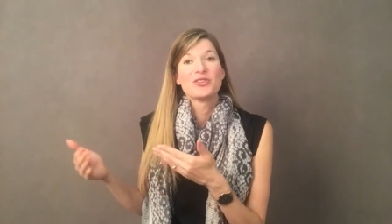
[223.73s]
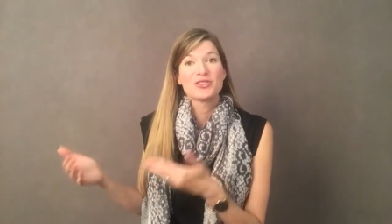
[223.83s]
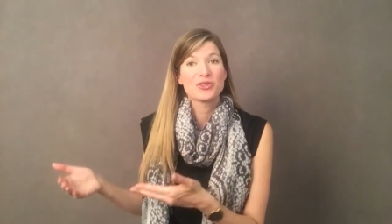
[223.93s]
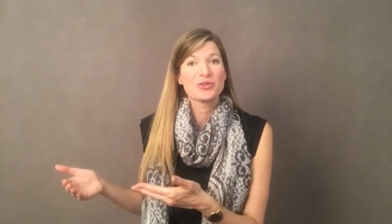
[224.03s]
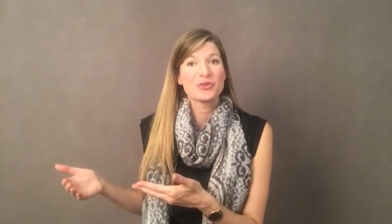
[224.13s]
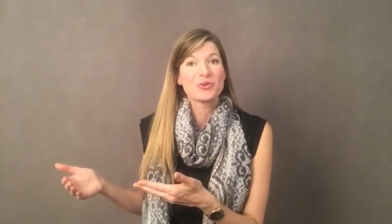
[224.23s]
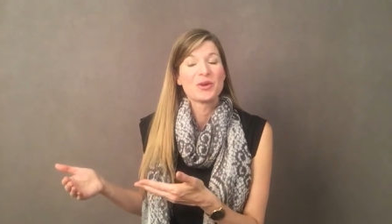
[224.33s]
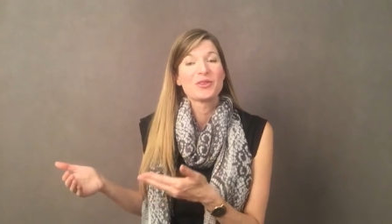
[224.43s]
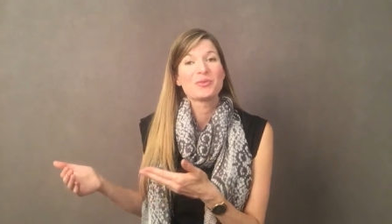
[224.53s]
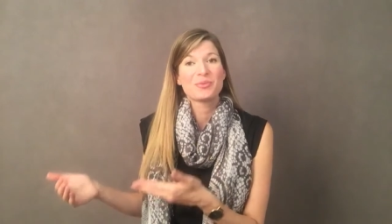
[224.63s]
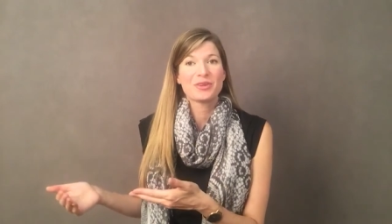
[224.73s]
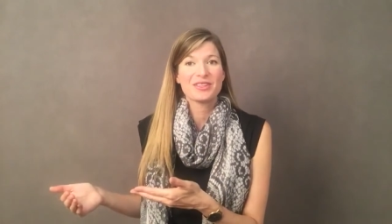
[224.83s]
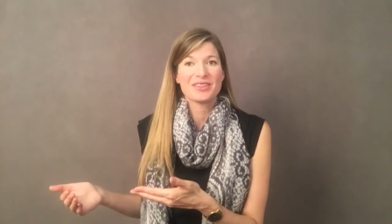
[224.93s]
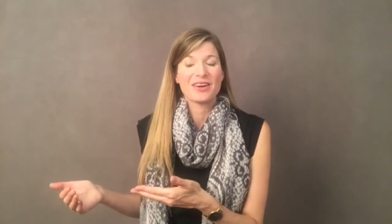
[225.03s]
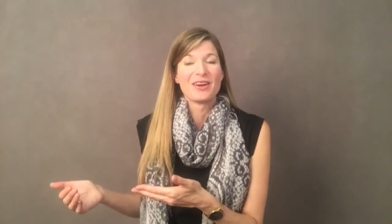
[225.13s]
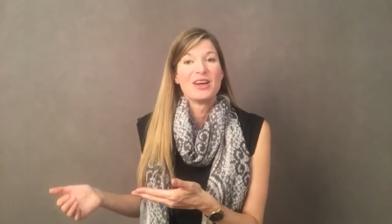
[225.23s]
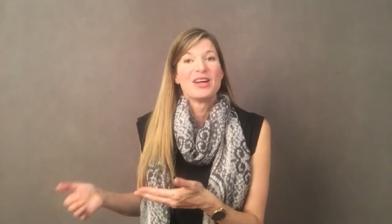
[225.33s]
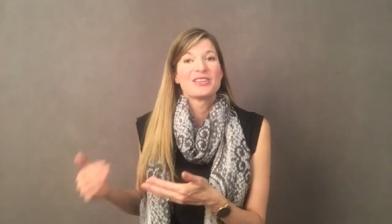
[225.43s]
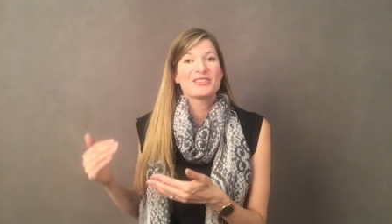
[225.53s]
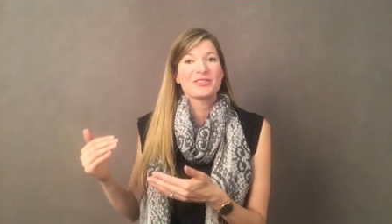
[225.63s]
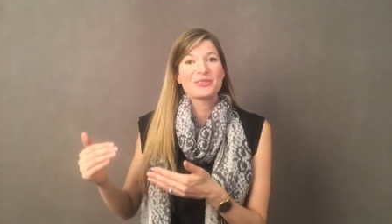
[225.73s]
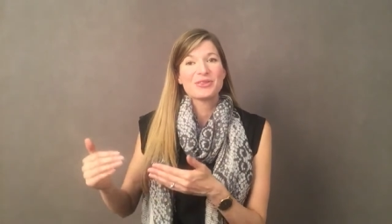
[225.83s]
to the printer. So